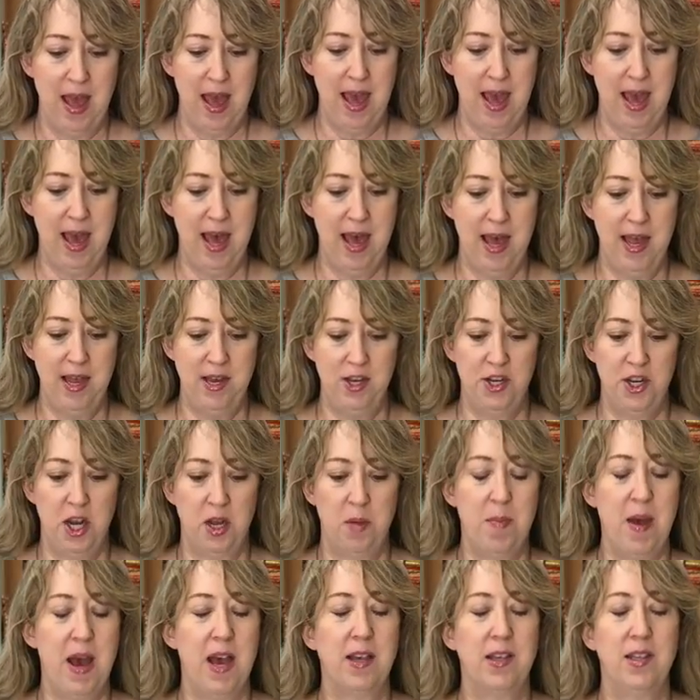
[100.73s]
And
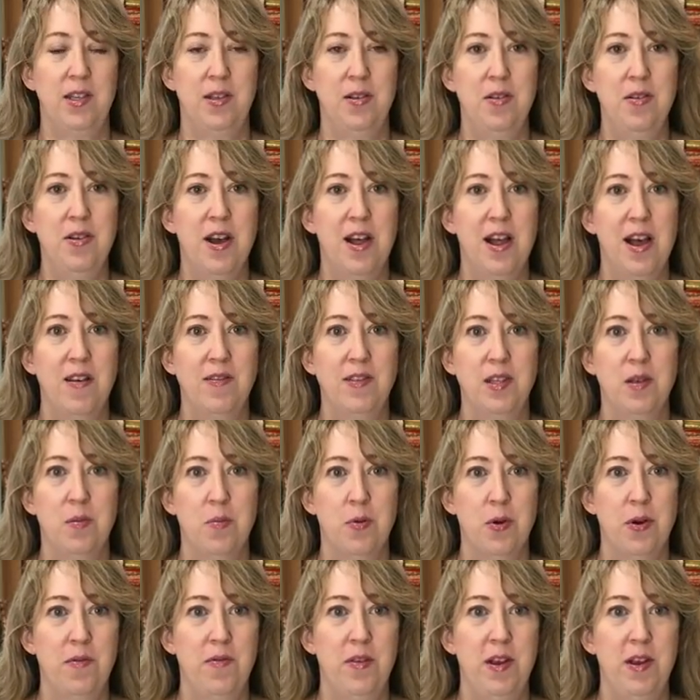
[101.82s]
check back soon. I'll have some more